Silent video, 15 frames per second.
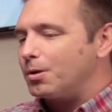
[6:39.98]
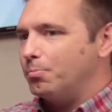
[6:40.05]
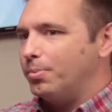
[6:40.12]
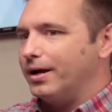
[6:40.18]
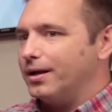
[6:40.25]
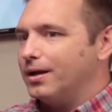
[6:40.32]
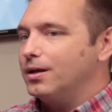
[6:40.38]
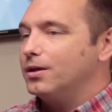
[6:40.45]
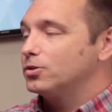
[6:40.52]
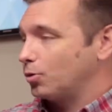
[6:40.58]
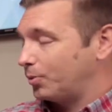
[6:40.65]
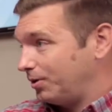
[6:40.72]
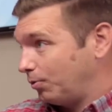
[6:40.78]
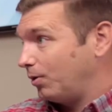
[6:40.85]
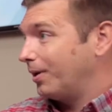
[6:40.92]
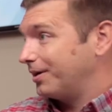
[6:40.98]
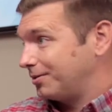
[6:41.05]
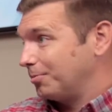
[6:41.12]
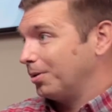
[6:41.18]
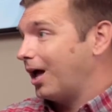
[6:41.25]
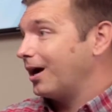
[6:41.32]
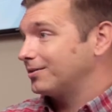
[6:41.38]
But so we went
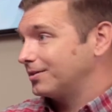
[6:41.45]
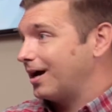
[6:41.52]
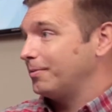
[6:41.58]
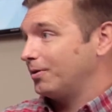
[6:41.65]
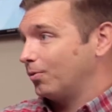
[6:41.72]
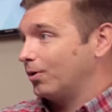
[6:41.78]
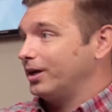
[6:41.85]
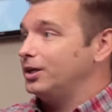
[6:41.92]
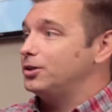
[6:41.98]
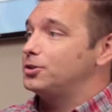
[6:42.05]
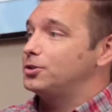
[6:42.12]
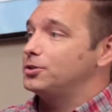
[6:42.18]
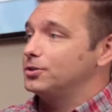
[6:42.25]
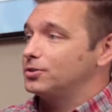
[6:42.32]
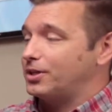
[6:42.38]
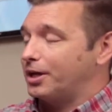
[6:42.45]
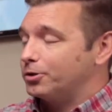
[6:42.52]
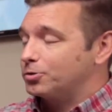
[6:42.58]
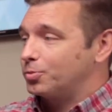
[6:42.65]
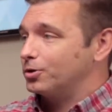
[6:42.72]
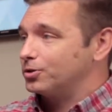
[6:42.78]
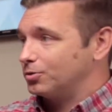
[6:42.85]
to block timing, where each
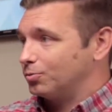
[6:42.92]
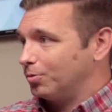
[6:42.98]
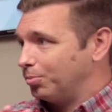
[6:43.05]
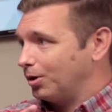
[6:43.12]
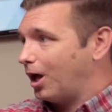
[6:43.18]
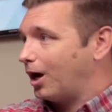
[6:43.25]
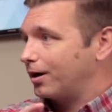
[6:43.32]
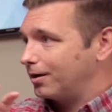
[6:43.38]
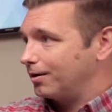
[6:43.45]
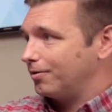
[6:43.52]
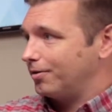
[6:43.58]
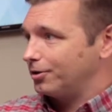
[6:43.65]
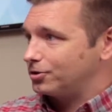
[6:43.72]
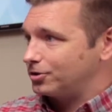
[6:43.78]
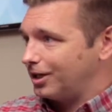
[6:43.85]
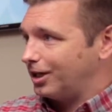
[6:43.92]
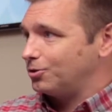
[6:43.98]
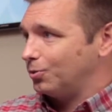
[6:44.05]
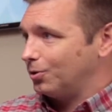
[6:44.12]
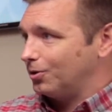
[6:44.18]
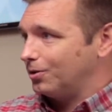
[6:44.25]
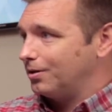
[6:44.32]
salesperson would block their
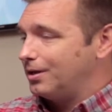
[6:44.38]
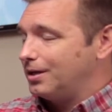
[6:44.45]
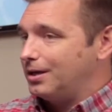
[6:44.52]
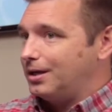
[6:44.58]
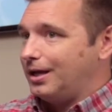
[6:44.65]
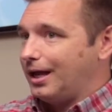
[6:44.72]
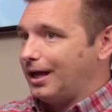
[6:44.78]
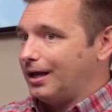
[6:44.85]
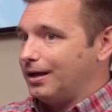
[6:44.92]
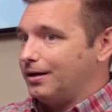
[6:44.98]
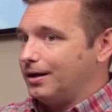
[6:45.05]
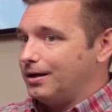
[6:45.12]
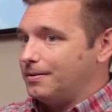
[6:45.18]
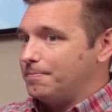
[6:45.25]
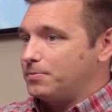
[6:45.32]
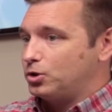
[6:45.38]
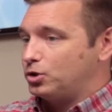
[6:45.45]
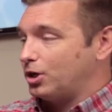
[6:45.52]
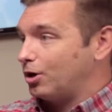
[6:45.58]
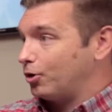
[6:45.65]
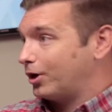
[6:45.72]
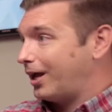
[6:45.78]
schedule and
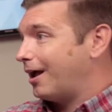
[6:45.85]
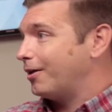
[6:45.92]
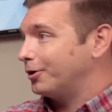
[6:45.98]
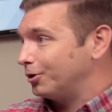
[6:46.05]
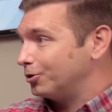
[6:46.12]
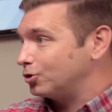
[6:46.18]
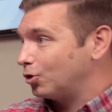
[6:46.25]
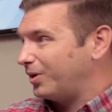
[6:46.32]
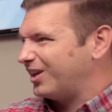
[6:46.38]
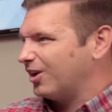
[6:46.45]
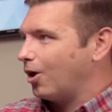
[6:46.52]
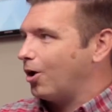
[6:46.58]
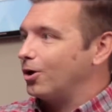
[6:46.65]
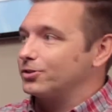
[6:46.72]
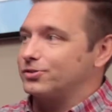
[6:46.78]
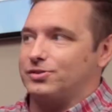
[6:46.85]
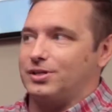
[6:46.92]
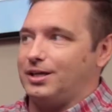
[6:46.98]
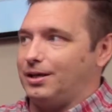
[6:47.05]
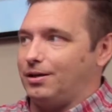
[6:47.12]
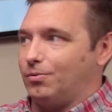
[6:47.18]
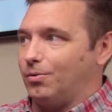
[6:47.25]
share their calendar, so we could all
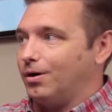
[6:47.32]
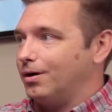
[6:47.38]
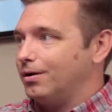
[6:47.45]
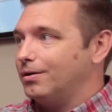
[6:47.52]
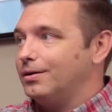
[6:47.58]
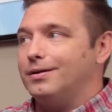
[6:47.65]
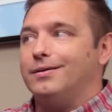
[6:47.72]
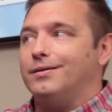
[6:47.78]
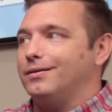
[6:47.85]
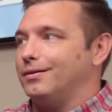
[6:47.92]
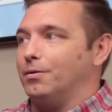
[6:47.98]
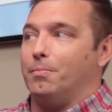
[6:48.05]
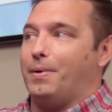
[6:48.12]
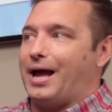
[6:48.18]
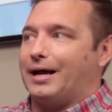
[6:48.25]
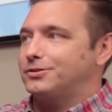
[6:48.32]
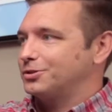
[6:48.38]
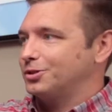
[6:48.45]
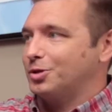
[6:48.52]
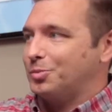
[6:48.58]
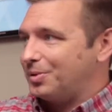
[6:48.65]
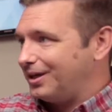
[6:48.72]
see, well, Mac's
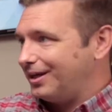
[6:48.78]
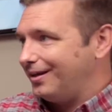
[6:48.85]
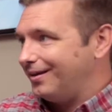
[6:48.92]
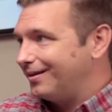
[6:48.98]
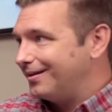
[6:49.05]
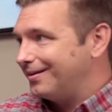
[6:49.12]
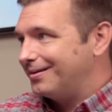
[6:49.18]
going to be